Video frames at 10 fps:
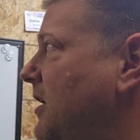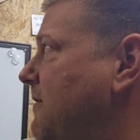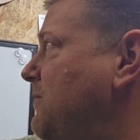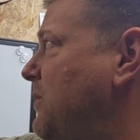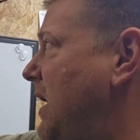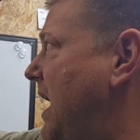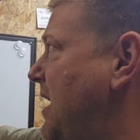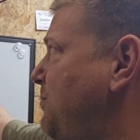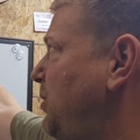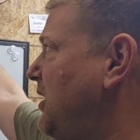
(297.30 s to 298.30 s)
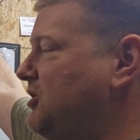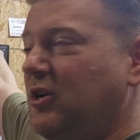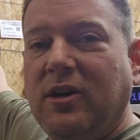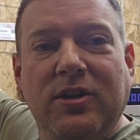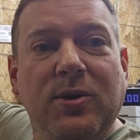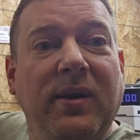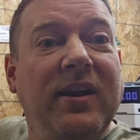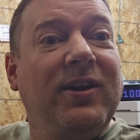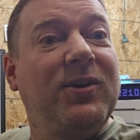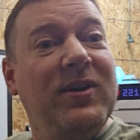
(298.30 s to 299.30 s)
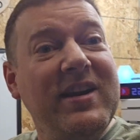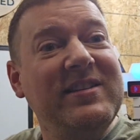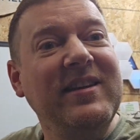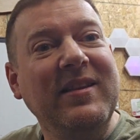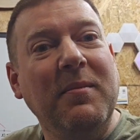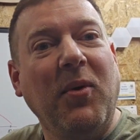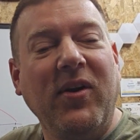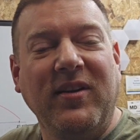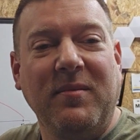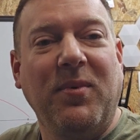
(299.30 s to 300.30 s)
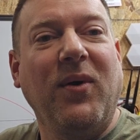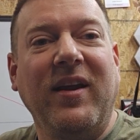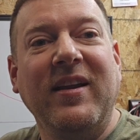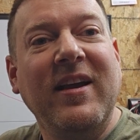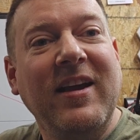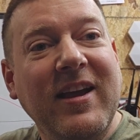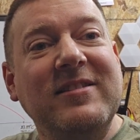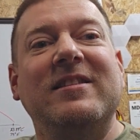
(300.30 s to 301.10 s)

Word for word: If you add pressure, you're increasing the boiling point. It's